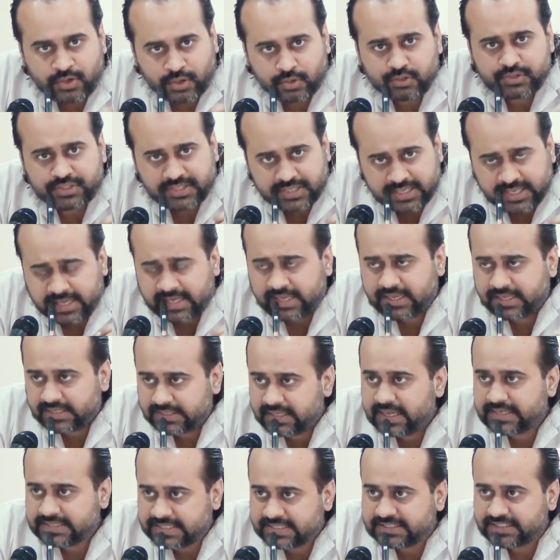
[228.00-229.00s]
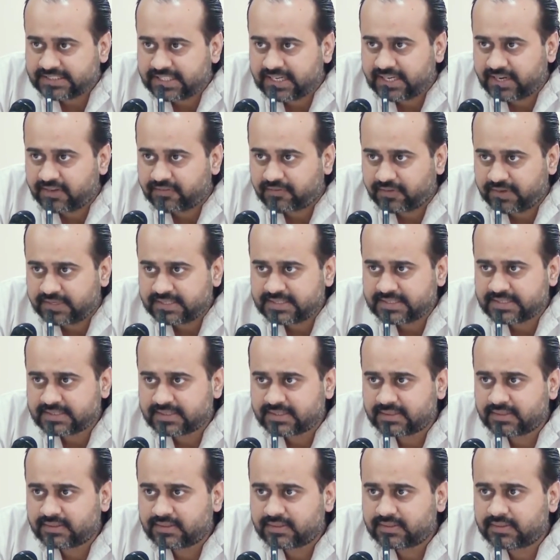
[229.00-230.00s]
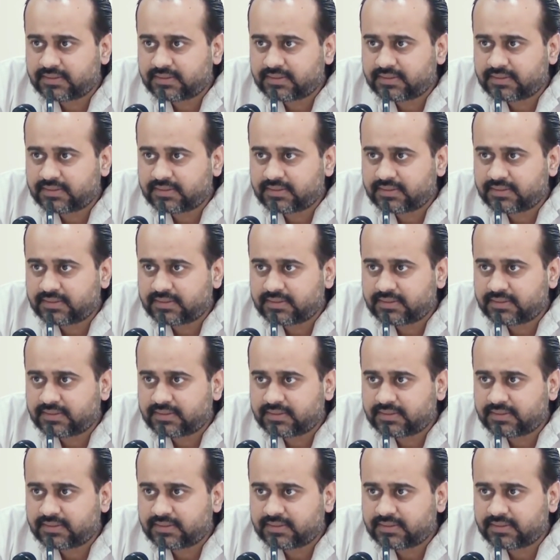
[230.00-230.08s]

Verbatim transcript: Do you see the essential difference?